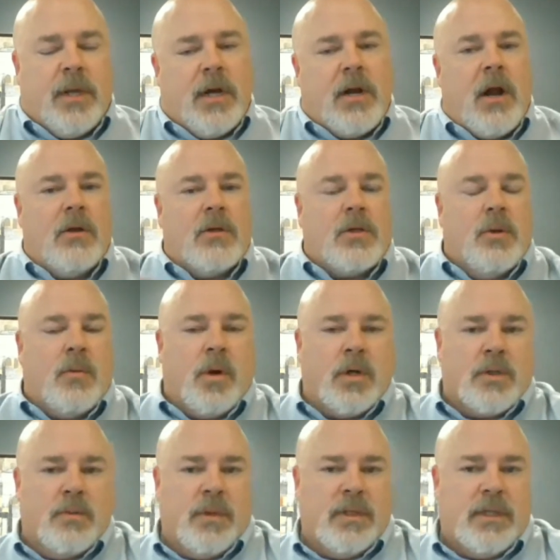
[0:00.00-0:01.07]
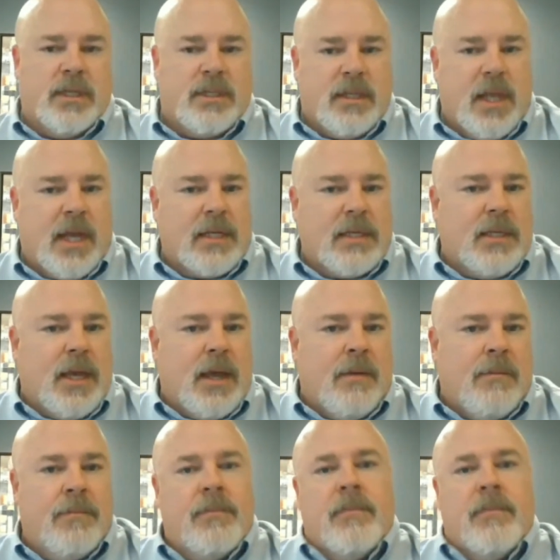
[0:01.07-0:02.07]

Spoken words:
but it also works with dyslexia